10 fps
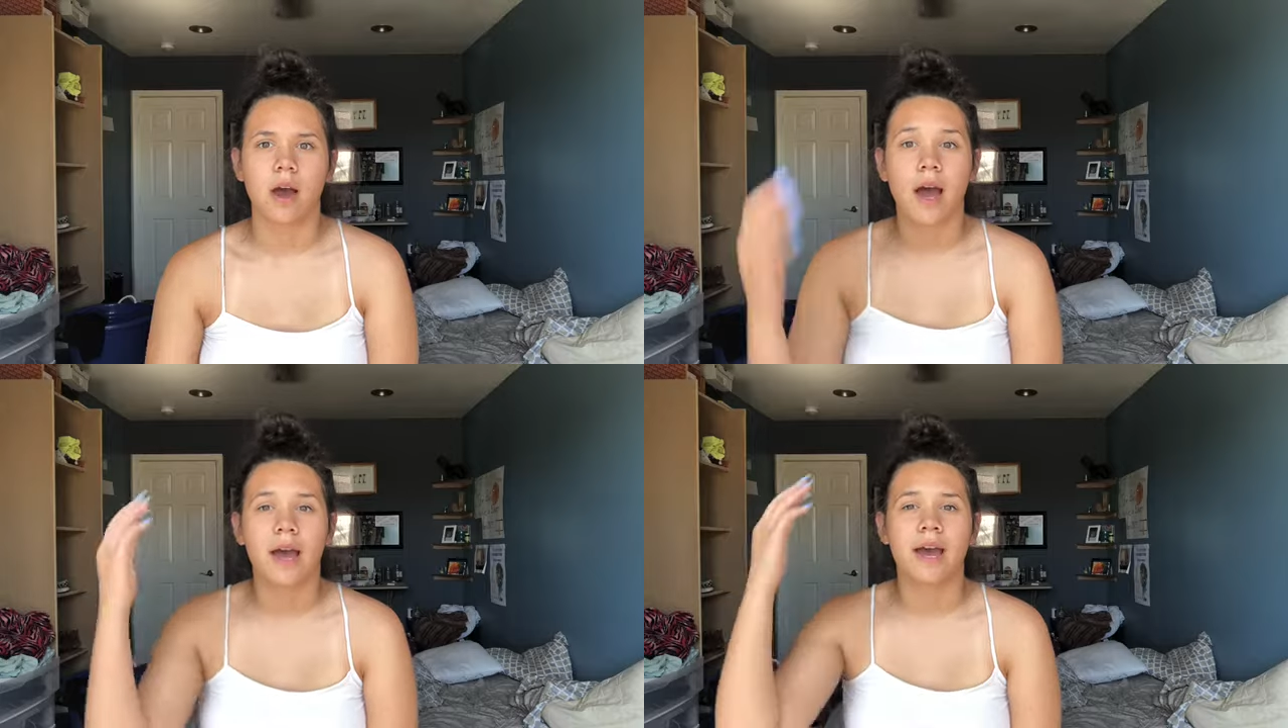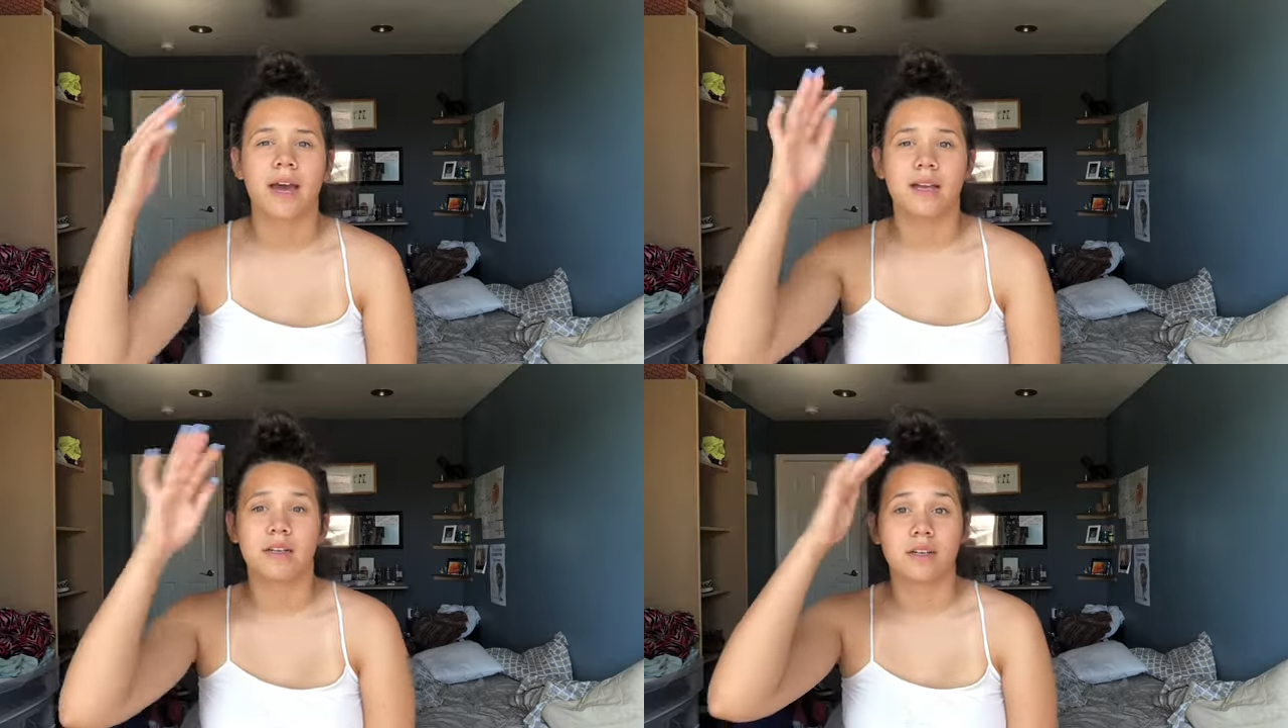I
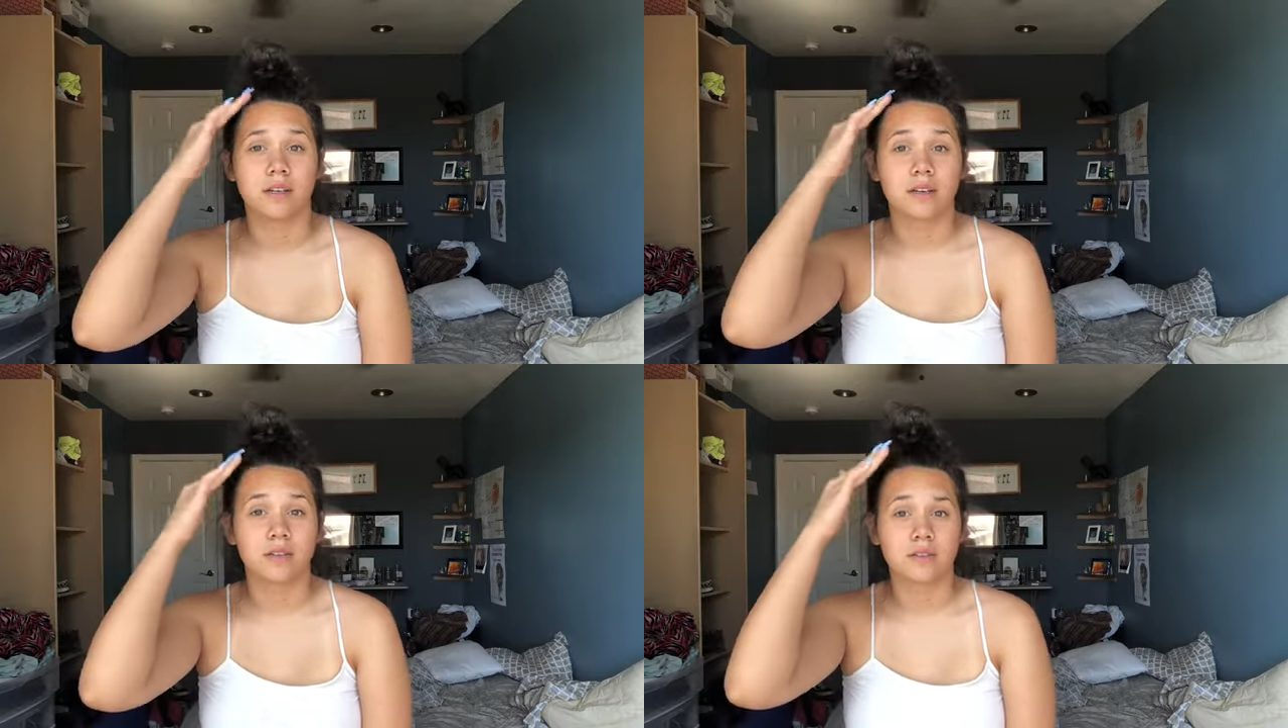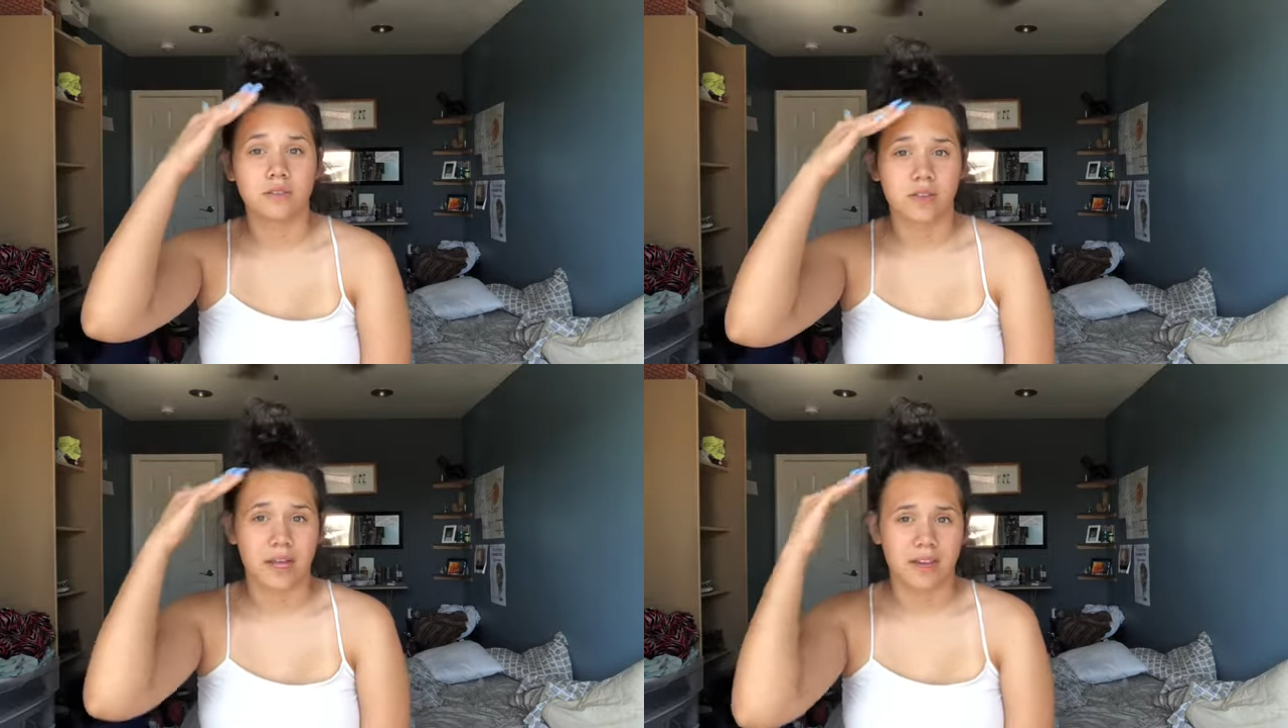had to
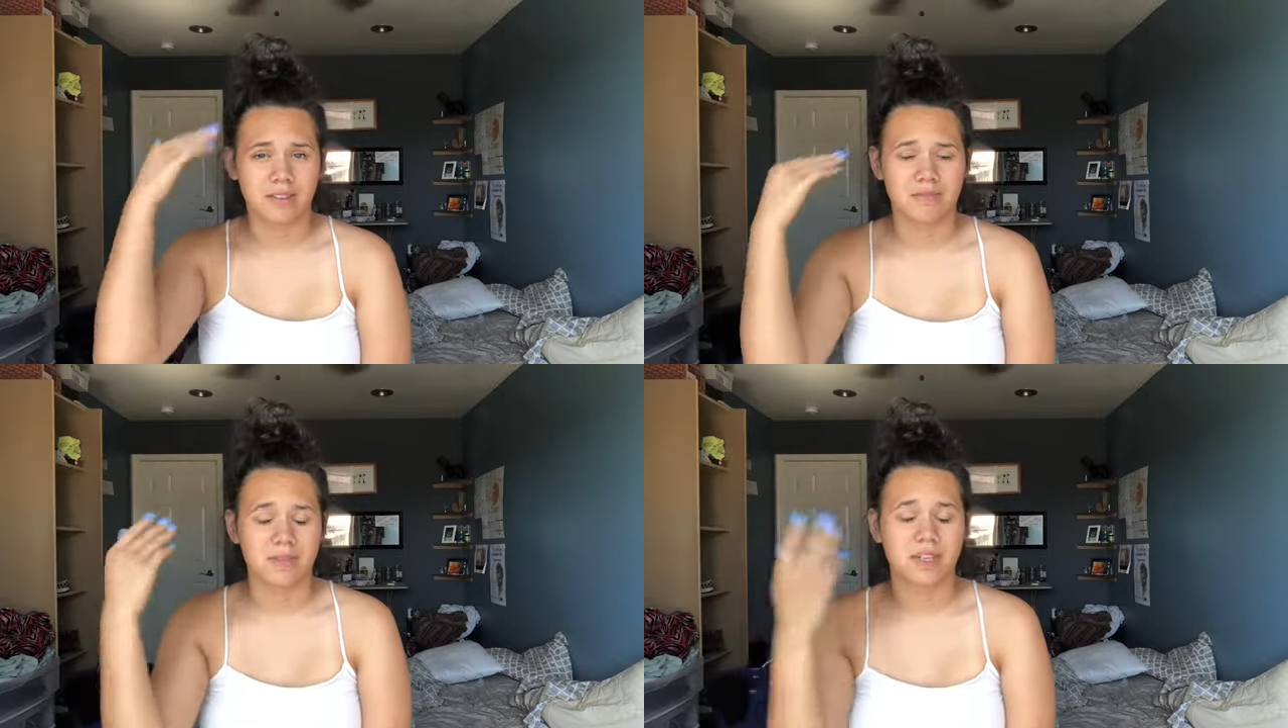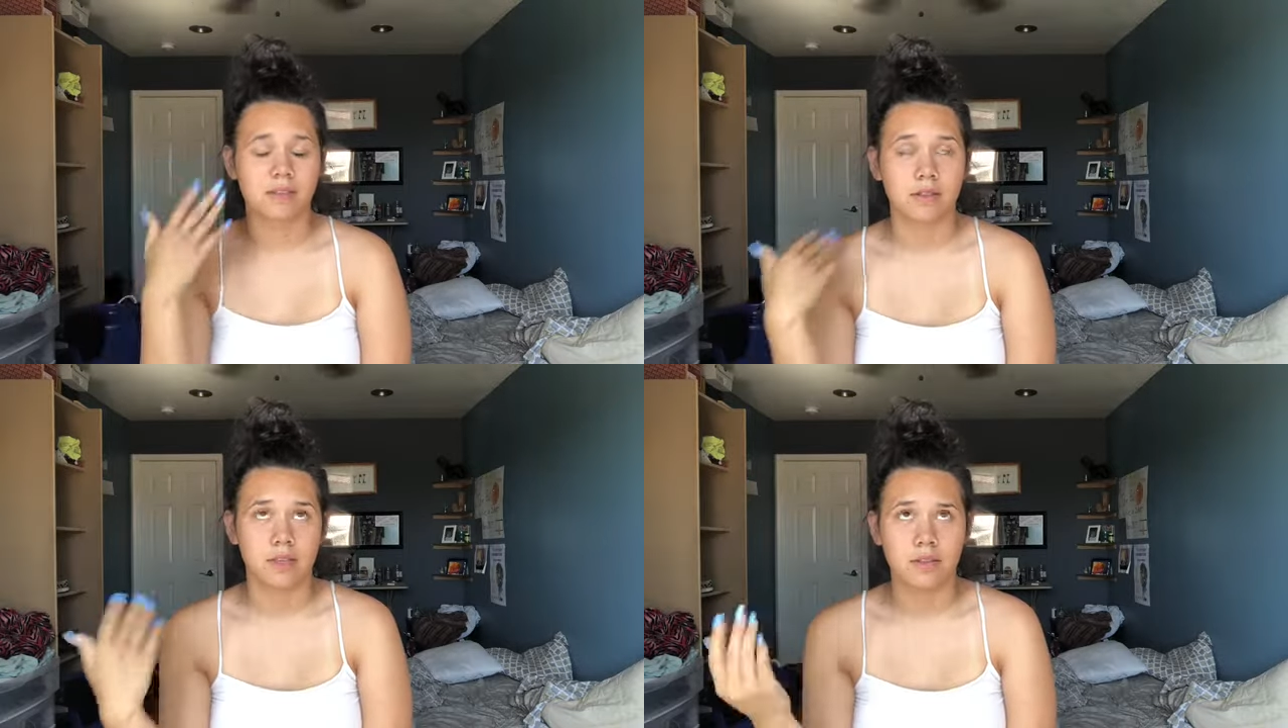like
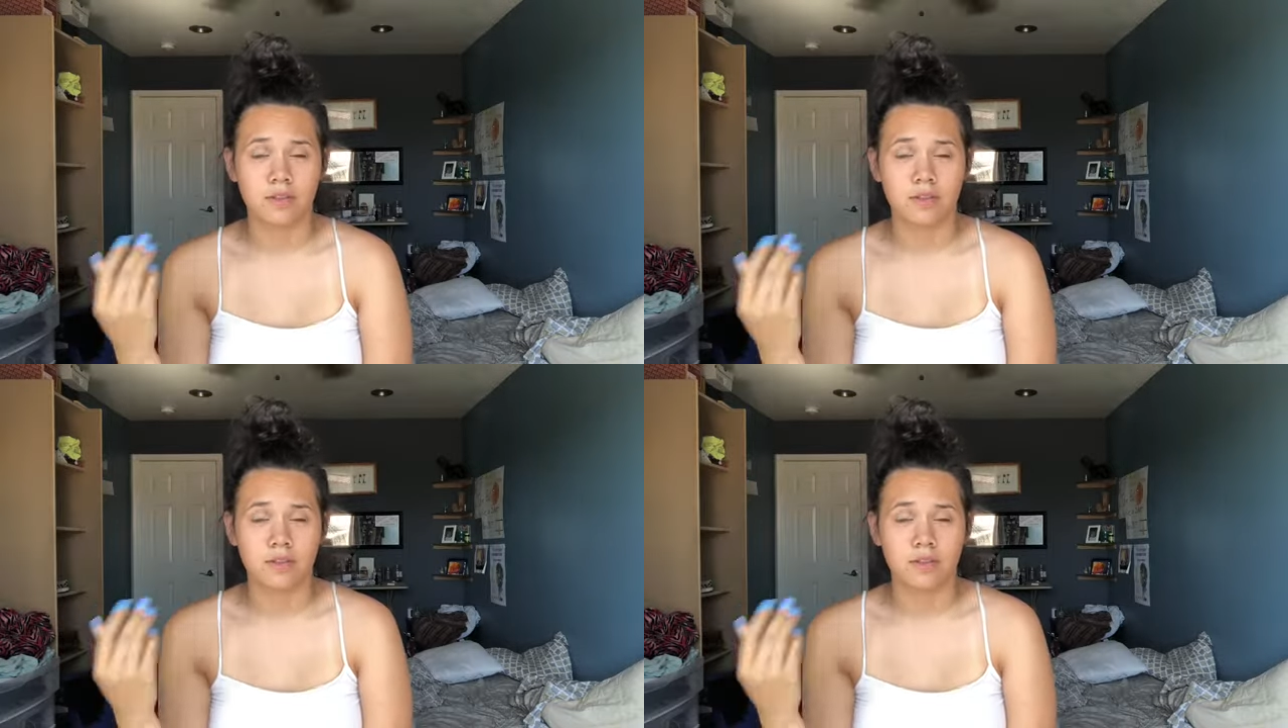clean